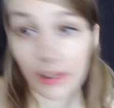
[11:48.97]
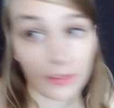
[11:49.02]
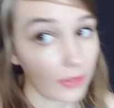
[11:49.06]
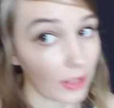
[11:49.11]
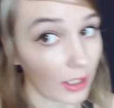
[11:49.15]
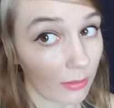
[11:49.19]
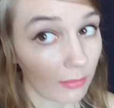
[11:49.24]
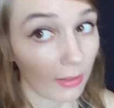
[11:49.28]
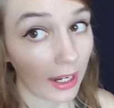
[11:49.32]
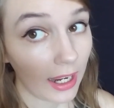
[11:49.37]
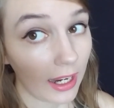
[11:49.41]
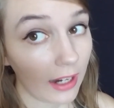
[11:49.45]
I've
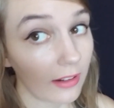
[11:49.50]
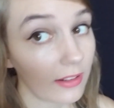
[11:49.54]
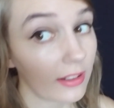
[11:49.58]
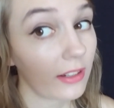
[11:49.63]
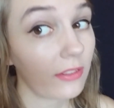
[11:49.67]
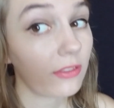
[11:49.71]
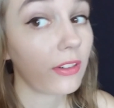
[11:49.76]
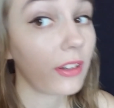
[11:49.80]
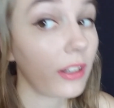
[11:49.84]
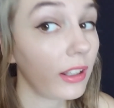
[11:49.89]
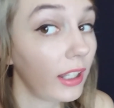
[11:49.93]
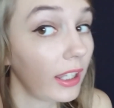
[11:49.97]
done my hair
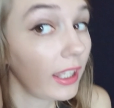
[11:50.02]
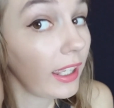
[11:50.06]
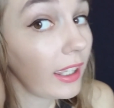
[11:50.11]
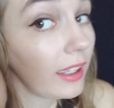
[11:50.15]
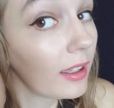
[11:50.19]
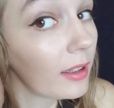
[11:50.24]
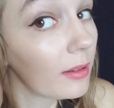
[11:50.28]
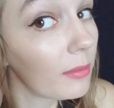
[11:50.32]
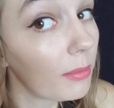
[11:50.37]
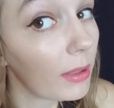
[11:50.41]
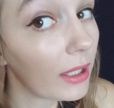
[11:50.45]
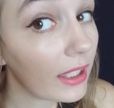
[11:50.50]
differently
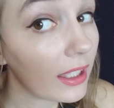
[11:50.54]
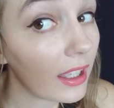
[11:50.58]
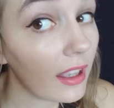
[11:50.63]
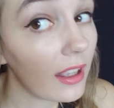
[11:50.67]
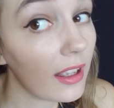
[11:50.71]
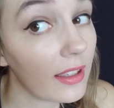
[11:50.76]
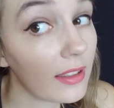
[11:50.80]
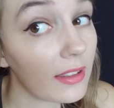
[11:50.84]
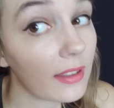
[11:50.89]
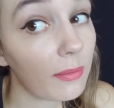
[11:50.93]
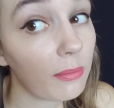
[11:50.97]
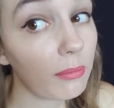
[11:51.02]

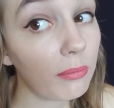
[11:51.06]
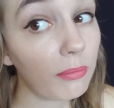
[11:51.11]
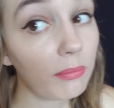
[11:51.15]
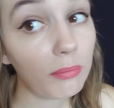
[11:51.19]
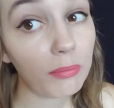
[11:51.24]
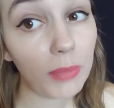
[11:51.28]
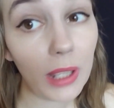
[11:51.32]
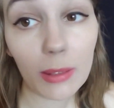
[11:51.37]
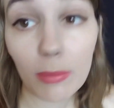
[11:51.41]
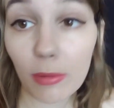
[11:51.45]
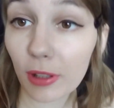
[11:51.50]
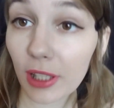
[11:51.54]
because
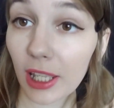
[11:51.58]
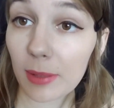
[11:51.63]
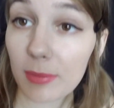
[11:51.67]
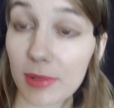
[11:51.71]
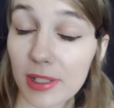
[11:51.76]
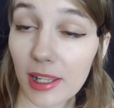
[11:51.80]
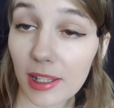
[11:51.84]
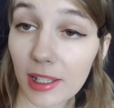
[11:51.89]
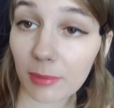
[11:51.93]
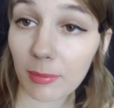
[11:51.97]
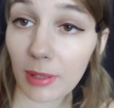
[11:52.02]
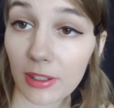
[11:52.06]
people keep
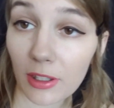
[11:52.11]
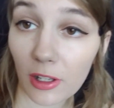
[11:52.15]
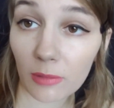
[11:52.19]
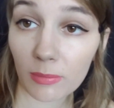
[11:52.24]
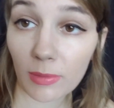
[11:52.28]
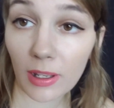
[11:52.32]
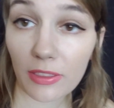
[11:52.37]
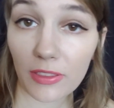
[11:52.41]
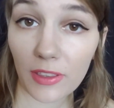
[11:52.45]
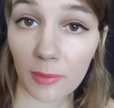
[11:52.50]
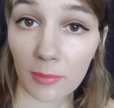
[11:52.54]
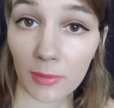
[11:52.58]
telling me that all
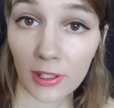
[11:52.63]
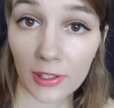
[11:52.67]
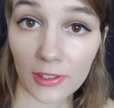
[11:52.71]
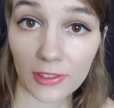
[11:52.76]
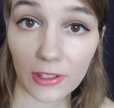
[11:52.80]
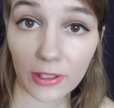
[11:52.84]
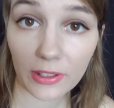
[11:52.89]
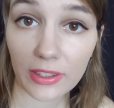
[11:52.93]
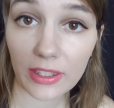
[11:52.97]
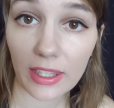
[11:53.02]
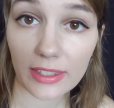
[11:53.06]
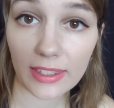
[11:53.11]
my thumbnails
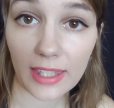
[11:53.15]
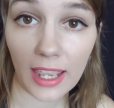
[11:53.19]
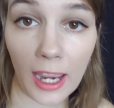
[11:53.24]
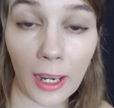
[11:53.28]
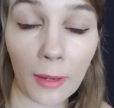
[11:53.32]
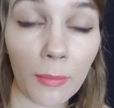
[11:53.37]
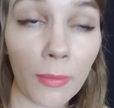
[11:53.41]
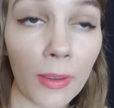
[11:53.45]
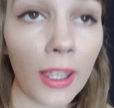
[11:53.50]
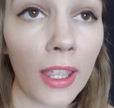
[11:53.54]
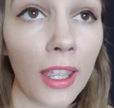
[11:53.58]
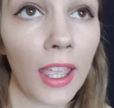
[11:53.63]
look the
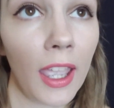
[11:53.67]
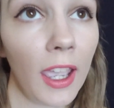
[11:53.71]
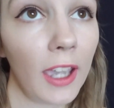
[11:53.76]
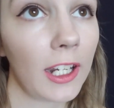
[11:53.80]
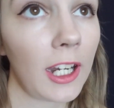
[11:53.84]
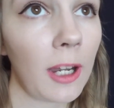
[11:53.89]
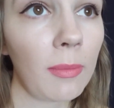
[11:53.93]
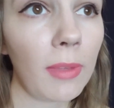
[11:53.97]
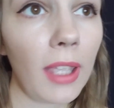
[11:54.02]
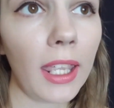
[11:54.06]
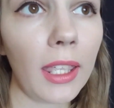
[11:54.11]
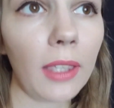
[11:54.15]
same. And
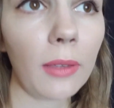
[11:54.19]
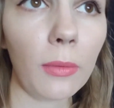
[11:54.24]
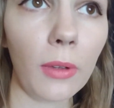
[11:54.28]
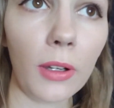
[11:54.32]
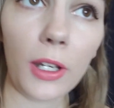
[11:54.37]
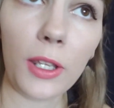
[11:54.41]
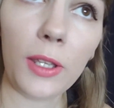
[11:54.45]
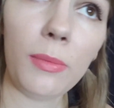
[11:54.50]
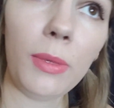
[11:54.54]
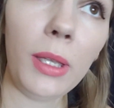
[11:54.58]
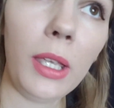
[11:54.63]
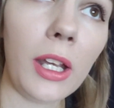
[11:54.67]
I'm like, what
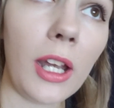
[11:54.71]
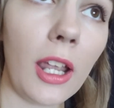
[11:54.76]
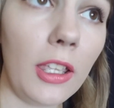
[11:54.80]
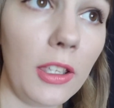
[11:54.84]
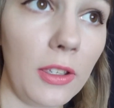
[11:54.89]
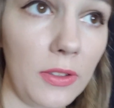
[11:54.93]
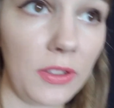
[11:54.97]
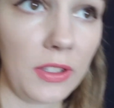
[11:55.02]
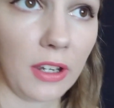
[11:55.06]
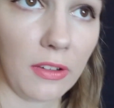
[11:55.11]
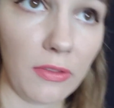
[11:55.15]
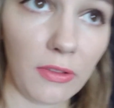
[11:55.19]
do you mean? I
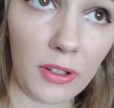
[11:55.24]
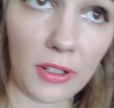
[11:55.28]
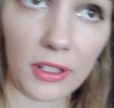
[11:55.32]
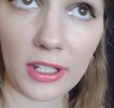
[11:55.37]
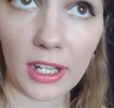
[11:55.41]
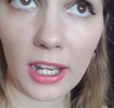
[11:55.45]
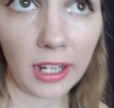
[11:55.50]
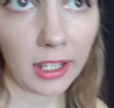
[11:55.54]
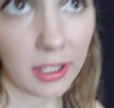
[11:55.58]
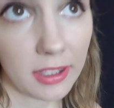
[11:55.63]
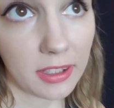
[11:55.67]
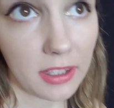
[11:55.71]
use different
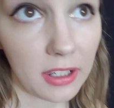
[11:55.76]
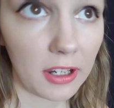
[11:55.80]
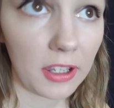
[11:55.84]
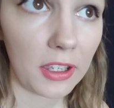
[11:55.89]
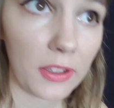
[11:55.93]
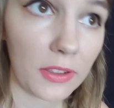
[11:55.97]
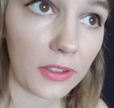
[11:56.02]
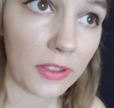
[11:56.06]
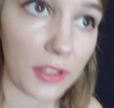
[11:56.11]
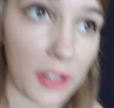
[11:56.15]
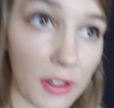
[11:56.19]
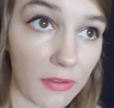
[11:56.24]
text, I
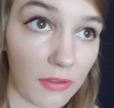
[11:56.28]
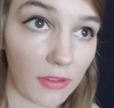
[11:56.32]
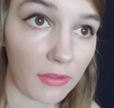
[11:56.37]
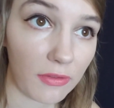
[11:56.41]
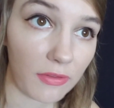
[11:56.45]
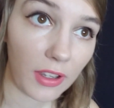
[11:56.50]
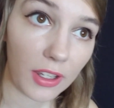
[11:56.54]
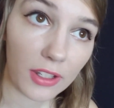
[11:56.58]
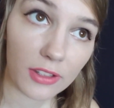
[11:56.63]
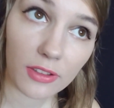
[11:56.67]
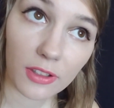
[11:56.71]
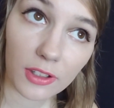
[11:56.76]
use different
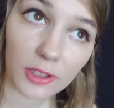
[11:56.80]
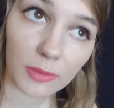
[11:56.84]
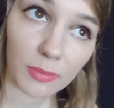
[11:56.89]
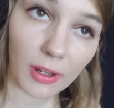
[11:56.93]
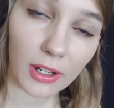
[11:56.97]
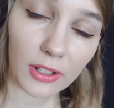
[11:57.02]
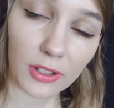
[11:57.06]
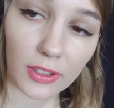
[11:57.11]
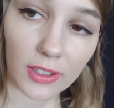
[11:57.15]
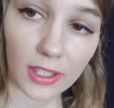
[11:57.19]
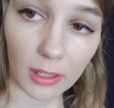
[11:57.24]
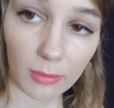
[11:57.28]
facial
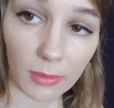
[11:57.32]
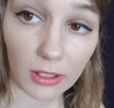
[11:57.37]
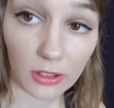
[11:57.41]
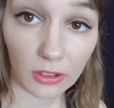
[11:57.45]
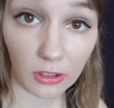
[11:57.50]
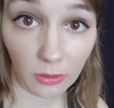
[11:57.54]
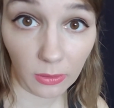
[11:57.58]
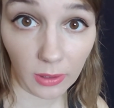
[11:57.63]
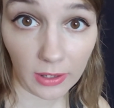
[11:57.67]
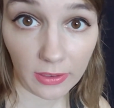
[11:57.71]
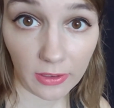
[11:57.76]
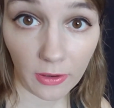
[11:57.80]
expressions. I mean,
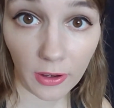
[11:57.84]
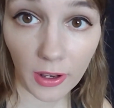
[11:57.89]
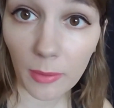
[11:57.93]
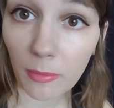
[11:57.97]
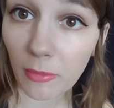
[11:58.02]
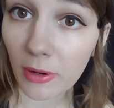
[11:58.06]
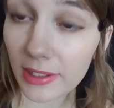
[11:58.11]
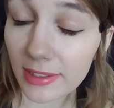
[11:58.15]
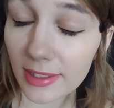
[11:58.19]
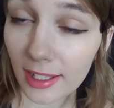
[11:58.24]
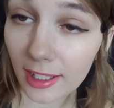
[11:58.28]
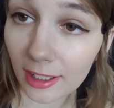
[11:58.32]
do I though? I'm
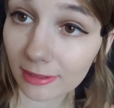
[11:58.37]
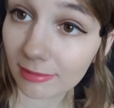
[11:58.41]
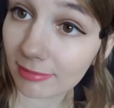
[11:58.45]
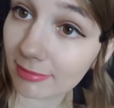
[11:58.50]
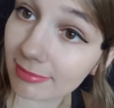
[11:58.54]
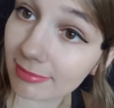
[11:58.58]
always like...